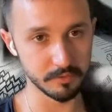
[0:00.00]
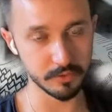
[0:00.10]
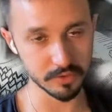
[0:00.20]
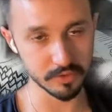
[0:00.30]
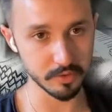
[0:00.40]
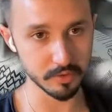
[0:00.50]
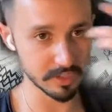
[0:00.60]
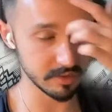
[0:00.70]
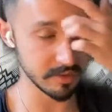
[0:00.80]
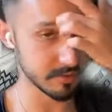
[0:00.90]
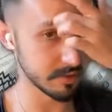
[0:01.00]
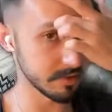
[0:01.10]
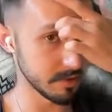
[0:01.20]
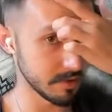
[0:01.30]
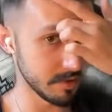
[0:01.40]
for this code at least.
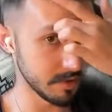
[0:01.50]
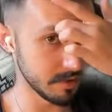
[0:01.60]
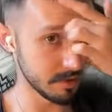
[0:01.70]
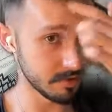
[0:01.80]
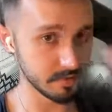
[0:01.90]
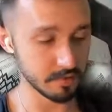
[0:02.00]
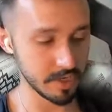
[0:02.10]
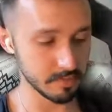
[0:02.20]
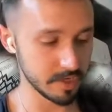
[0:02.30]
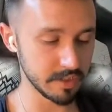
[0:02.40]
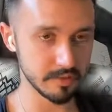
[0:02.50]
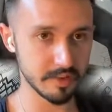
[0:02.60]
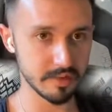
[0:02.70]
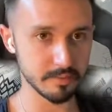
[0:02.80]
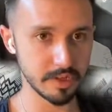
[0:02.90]
So I'm highly
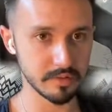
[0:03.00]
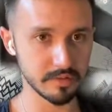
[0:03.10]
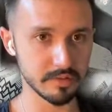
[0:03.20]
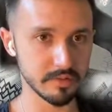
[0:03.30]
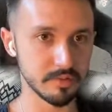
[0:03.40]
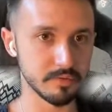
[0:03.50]
suspicious